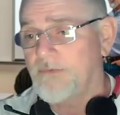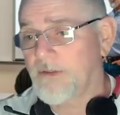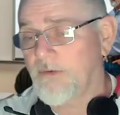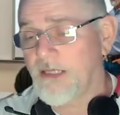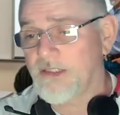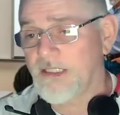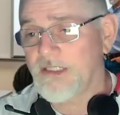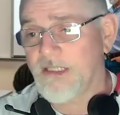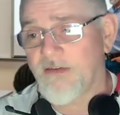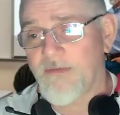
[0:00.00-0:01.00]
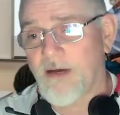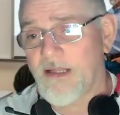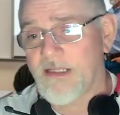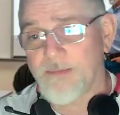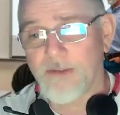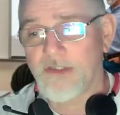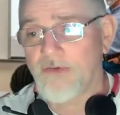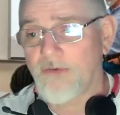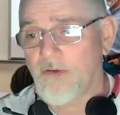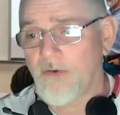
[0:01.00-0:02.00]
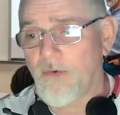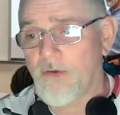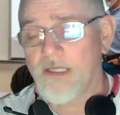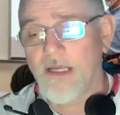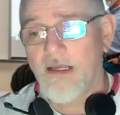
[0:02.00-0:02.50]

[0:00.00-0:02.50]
congratulations to everybody that's pushing through the course,